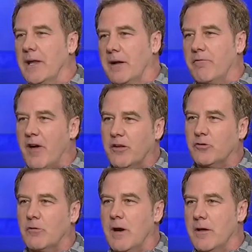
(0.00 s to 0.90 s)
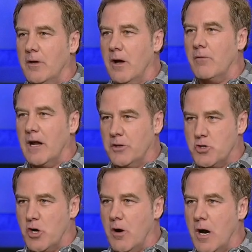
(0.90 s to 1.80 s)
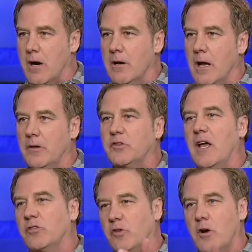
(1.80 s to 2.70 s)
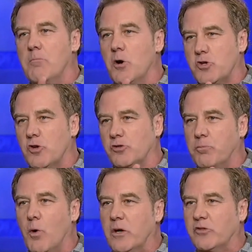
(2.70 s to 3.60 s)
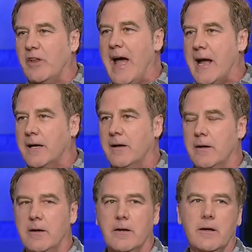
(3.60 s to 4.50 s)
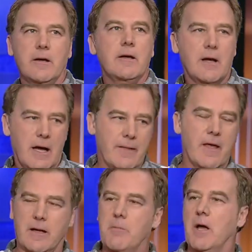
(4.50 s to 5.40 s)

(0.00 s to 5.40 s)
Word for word: like a vest around the around the jar and say it's their emotional support snack, and then they're going to